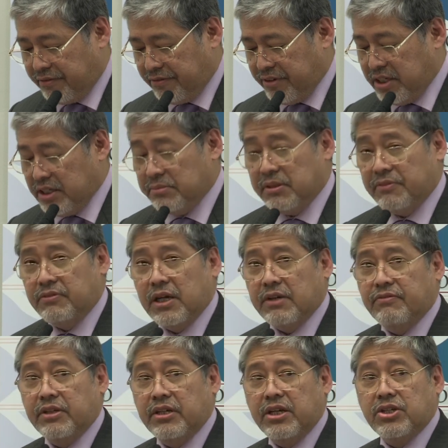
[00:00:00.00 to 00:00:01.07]
freedom of
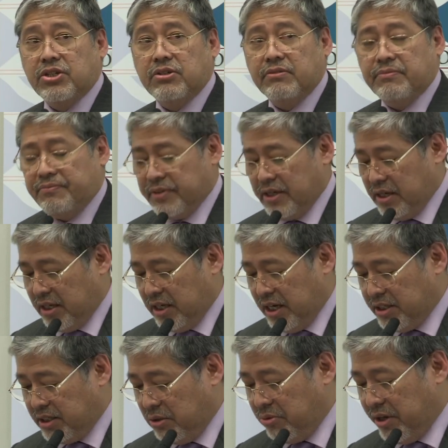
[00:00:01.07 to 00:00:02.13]
navigation
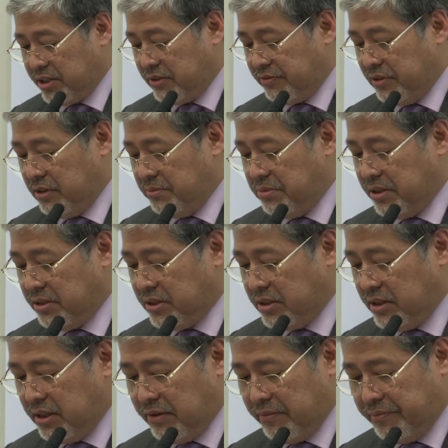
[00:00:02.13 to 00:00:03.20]
in the West Philippine
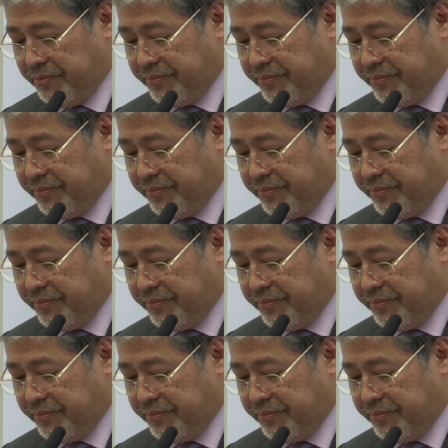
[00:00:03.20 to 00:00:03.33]
Sea.